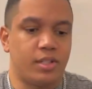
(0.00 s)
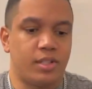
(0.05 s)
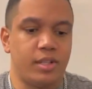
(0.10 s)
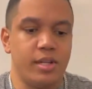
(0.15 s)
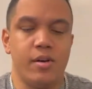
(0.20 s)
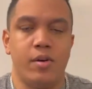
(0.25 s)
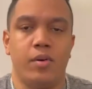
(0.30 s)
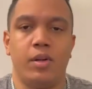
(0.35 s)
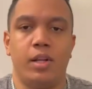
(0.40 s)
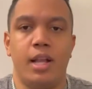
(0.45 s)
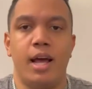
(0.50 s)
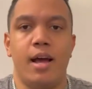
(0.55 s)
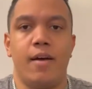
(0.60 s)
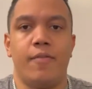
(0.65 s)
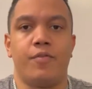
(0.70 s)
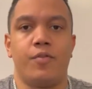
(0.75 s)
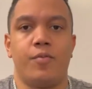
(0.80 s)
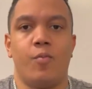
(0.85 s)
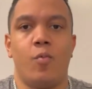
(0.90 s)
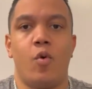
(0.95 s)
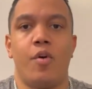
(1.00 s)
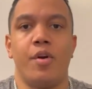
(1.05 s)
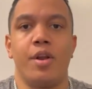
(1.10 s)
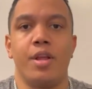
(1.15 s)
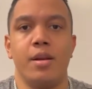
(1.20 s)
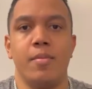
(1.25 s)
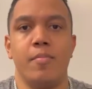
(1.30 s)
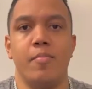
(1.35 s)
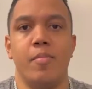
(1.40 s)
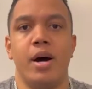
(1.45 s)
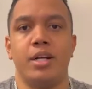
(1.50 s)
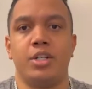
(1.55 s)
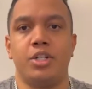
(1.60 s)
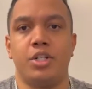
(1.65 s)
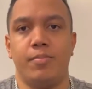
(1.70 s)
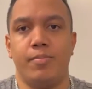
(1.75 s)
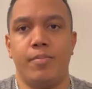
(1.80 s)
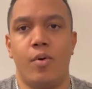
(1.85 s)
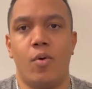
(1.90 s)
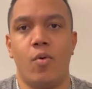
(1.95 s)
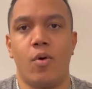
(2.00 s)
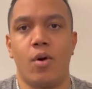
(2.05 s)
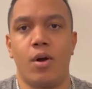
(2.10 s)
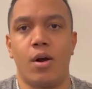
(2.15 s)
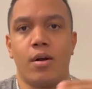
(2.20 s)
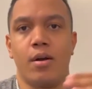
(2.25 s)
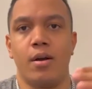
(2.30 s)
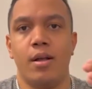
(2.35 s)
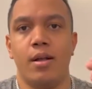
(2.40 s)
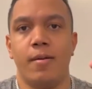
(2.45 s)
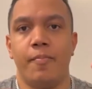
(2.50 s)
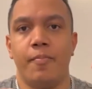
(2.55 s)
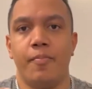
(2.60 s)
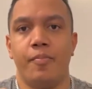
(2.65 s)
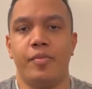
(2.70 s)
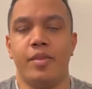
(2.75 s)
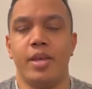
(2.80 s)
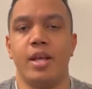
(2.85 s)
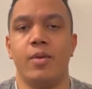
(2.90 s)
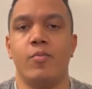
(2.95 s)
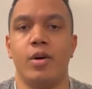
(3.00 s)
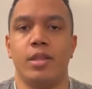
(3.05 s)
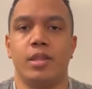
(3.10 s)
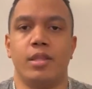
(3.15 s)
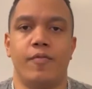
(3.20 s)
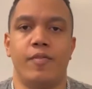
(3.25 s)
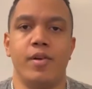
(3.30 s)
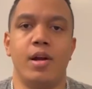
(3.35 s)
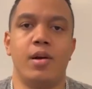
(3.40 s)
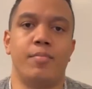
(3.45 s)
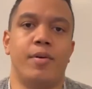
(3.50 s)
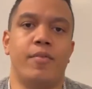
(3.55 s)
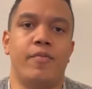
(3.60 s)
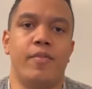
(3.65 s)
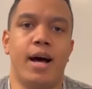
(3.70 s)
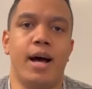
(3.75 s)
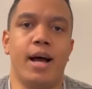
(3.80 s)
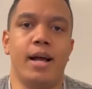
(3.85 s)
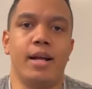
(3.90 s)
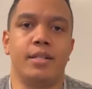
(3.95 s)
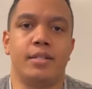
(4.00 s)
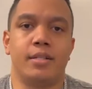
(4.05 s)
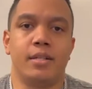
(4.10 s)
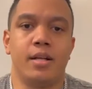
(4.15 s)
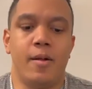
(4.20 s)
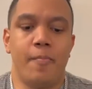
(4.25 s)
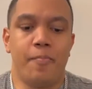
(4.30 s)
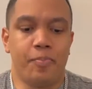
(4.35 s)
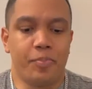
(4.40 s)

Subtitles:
still left wanting much more than what the film provides.